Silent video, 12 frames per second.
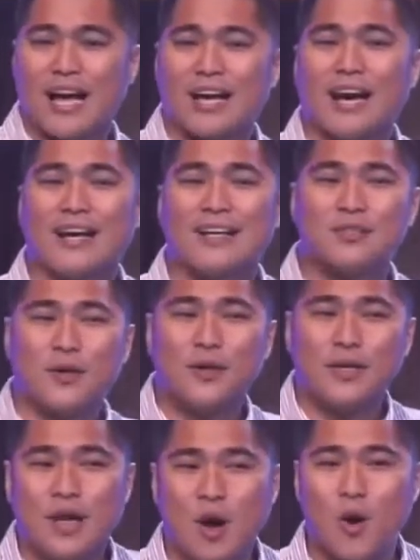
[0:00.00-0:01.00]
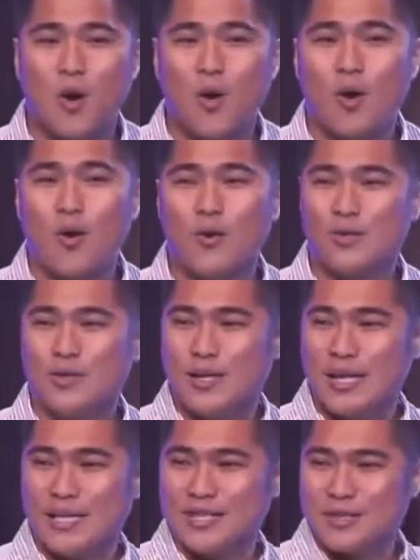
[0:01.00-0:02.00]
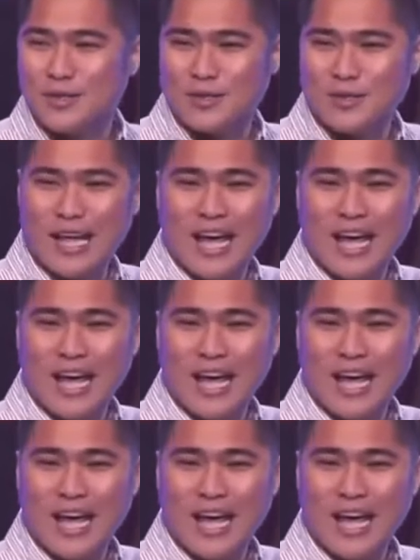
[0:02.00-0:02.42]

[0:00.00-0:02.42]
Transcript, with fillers: God is calling the whole nation